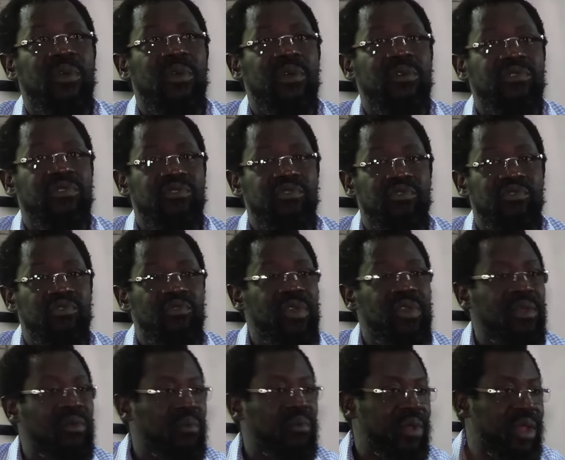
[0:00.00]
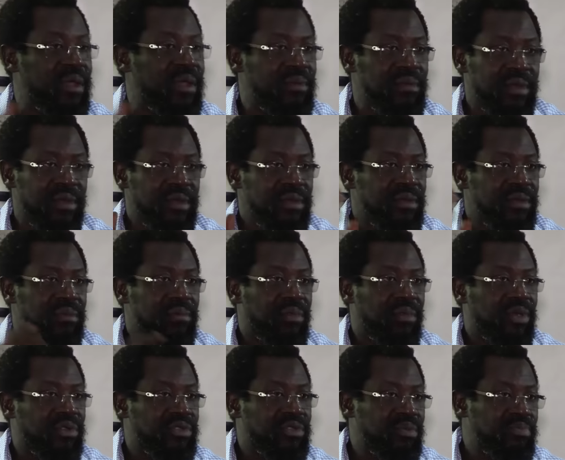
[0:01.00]
Court threw away
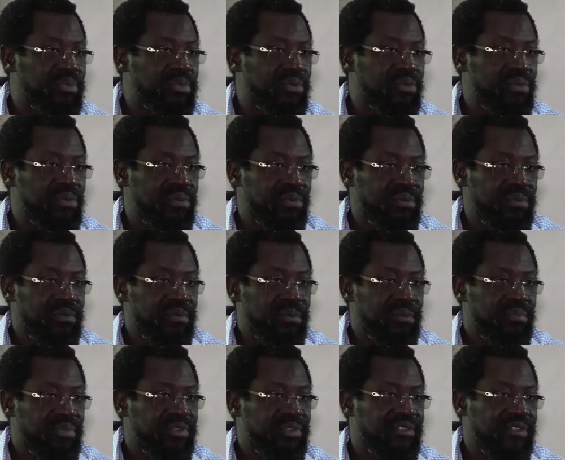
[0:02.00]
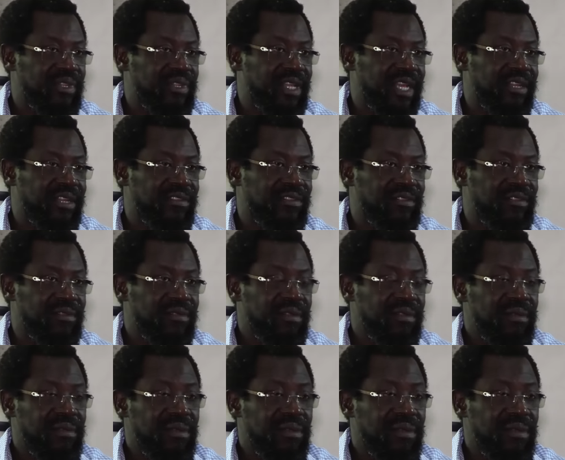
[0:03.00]
multiple precedents,